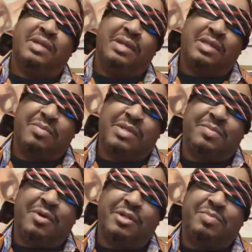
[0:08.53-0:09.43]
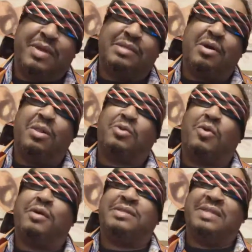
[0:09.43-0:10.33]
and instruments to marching bands all
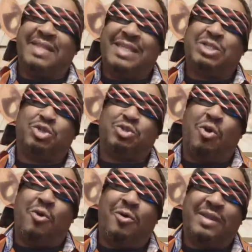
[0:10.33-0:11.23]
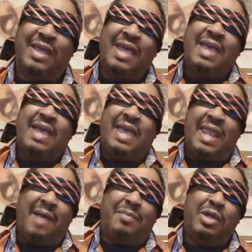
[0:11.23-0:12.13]
across the nation. And
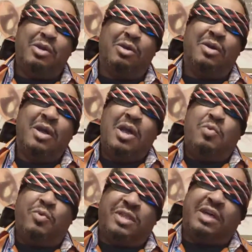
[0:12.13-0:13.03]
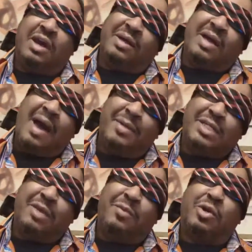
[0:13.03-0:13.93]
I'm here with the Color
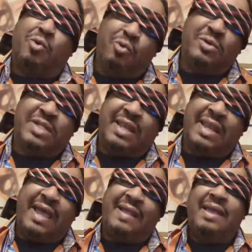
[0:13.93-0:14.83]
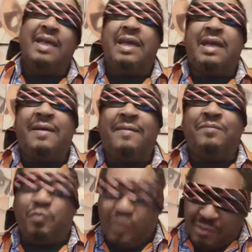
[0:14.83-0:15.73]
Commentary crew tonight.
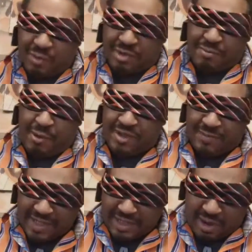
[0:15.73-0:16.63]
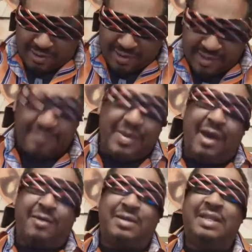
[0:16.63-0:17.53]
We were supposed to be talking
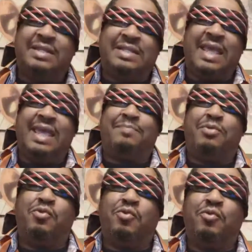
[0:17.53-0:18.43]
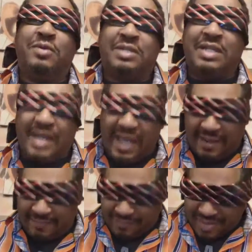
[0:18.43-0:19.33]
about Deadpool
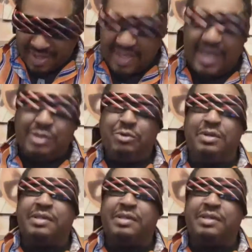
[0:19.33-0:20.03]
tonight. As you can